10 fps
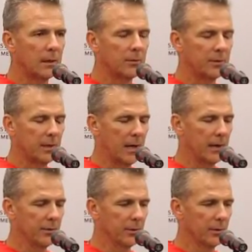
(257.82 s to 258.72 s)
Well, his
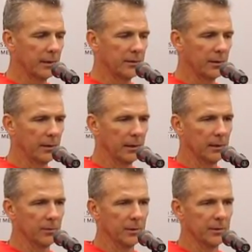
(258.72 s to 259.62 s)
size. You know, that's the thing,
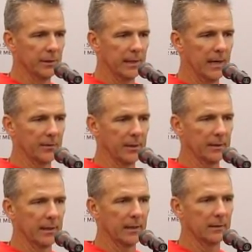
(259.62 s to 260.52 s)
that when you see guys
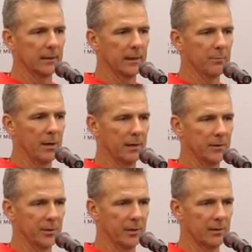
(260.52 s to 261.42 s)
like that they
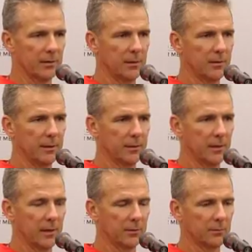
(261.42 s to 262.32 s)
bodies you. You know,
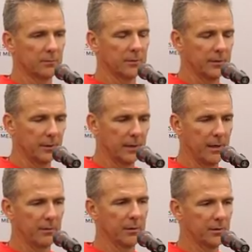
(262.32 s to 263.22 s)
he's got very good
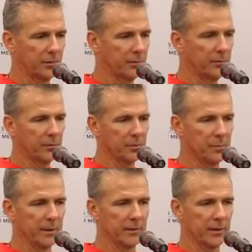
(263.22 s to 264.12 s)
athleticism for as
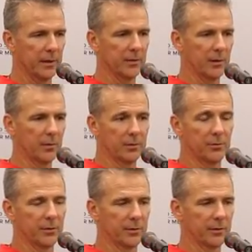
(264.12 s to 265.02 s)
big as he is, and
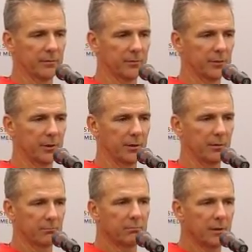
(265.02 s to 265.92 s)
also just the
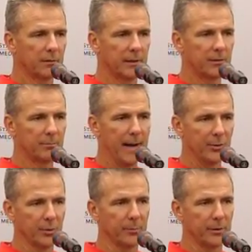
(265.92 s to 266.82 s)
sheer, you know, that's
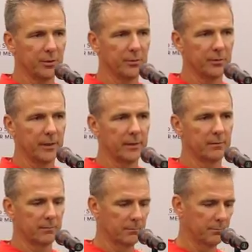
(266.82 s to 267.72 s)
matchup issues that
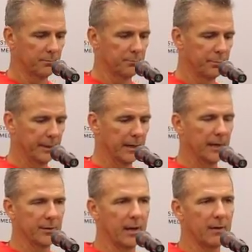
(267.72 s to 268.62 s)
big
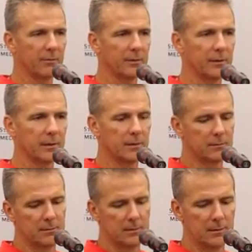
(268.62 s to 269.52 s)
guys have, and
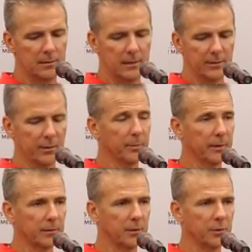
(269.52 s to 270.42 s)
that's the
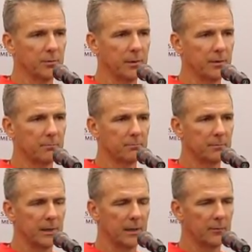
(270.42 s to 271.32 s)
biggest issue with him.
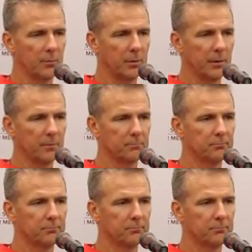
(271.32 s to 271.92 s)
Hell of a player.